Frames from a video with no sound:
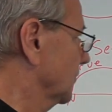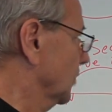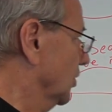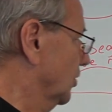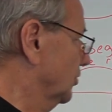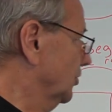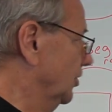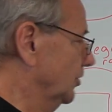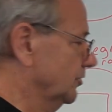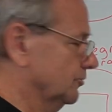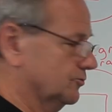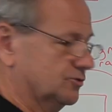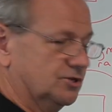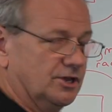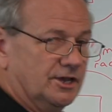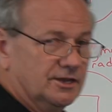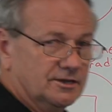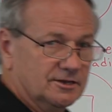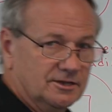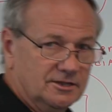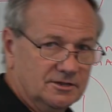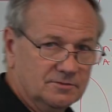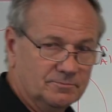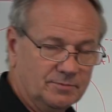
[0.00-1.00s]
Another
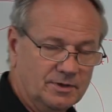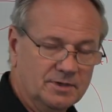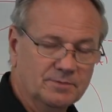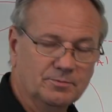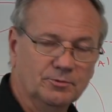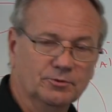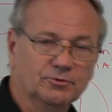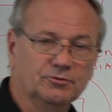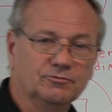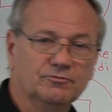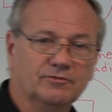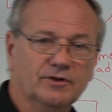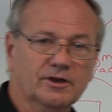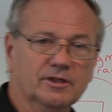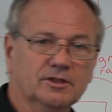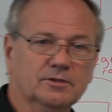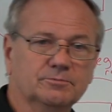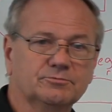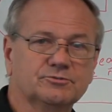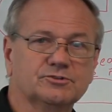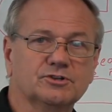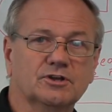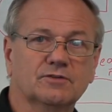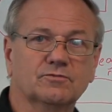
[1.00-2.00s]
technique people
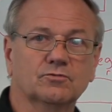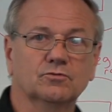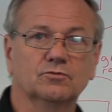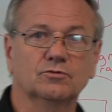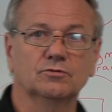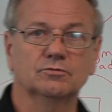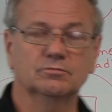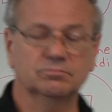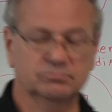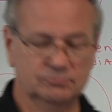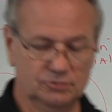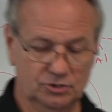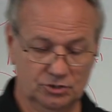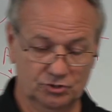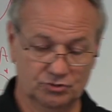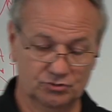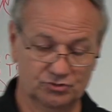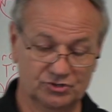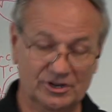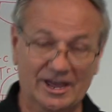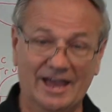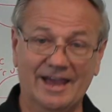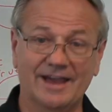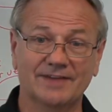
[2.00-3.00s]
developed several
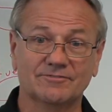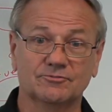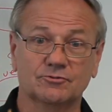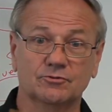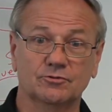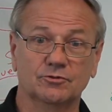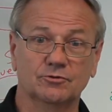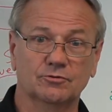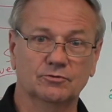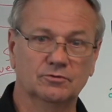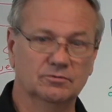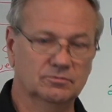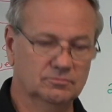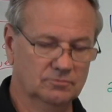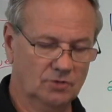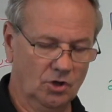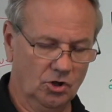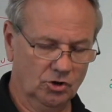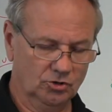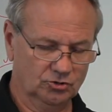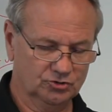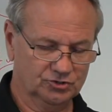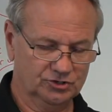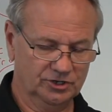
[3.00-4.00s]
years after the
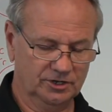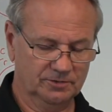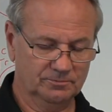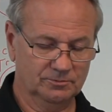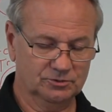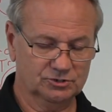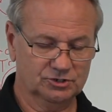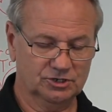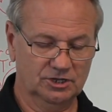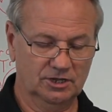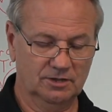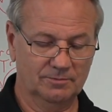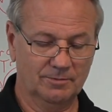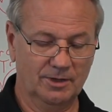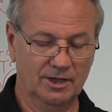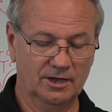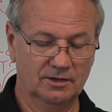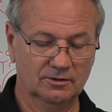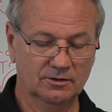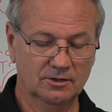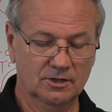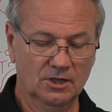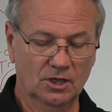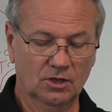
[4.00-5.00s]
arc segments came
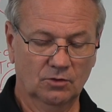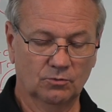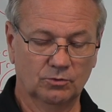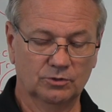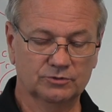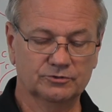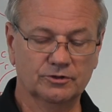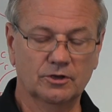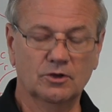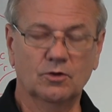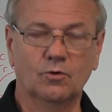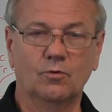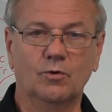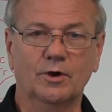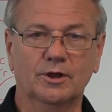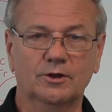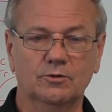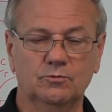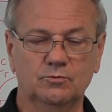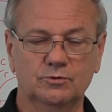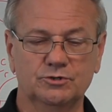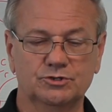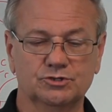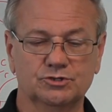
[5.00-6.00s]
out was why don't we